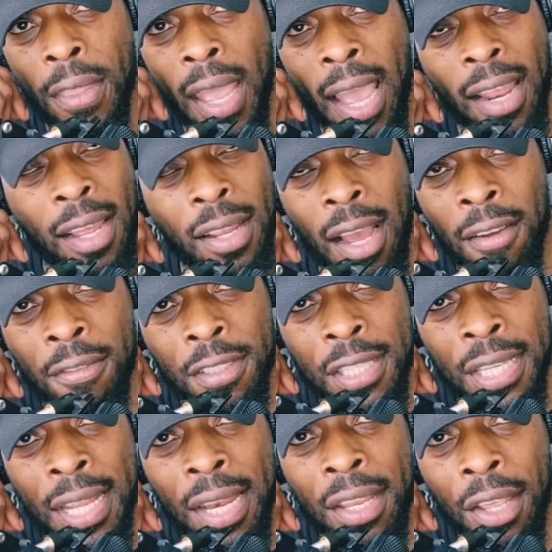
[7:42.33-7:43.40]
I haven't
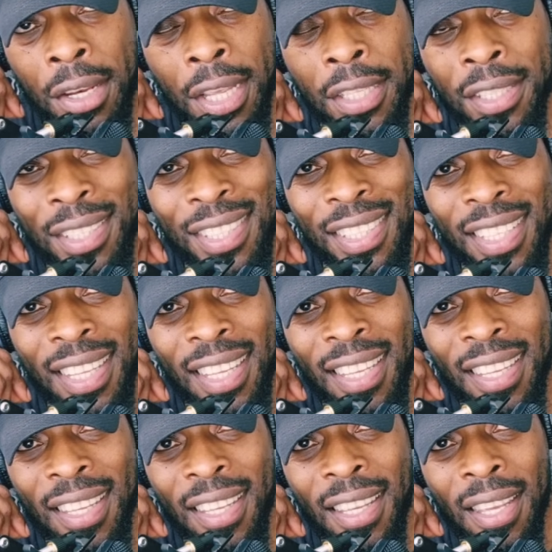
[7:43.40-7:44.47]
seen any of this
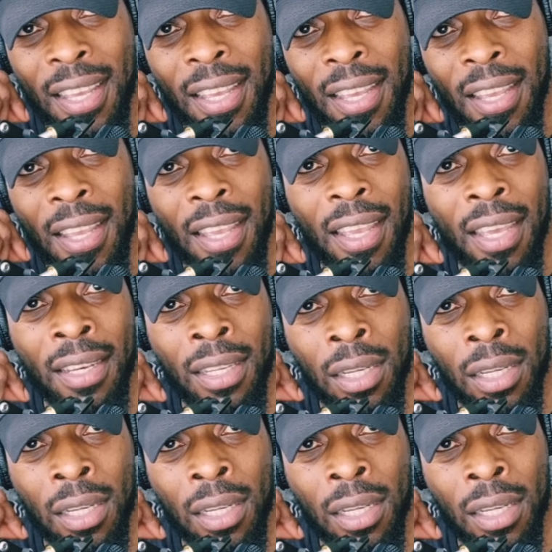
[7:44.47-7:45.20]
in